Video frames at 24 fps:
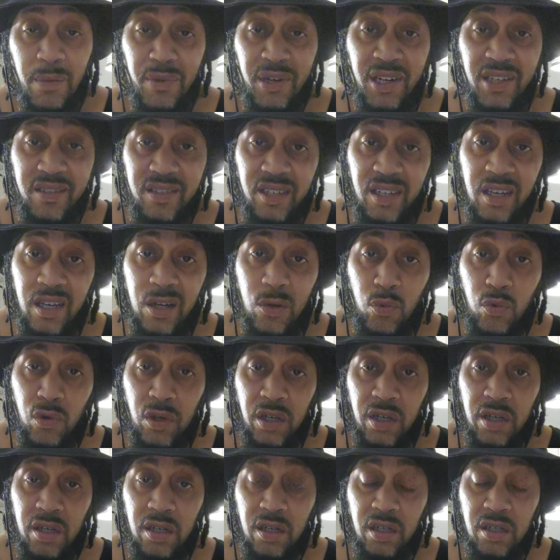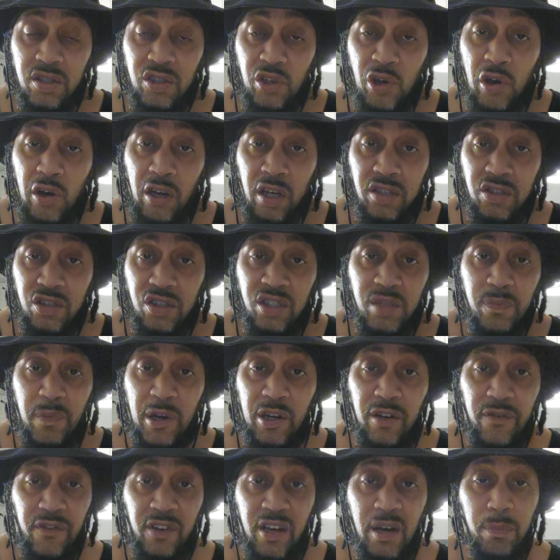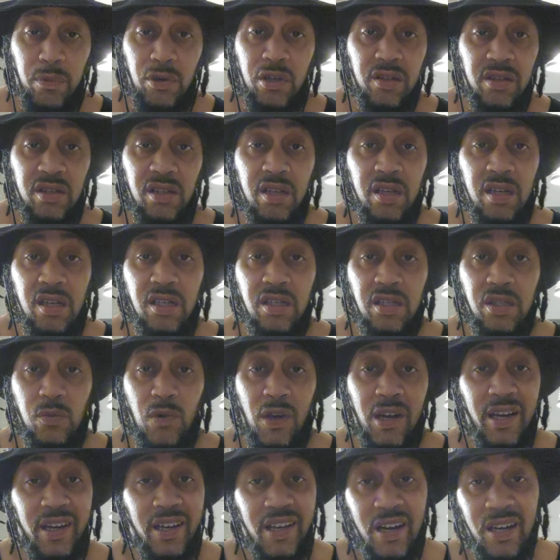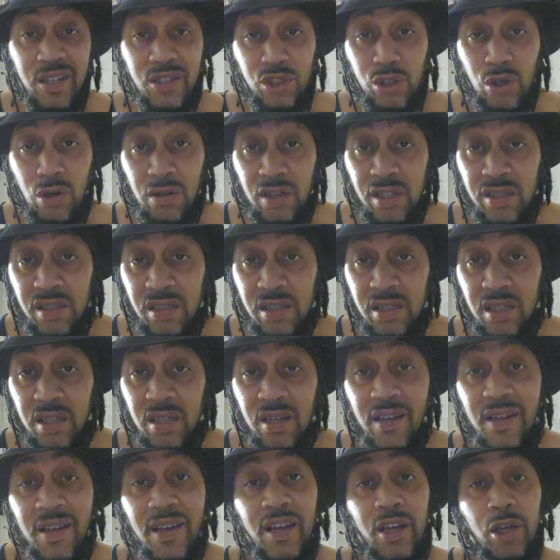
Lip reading: But I did want to talk just about a couple of things while I got y'all listening.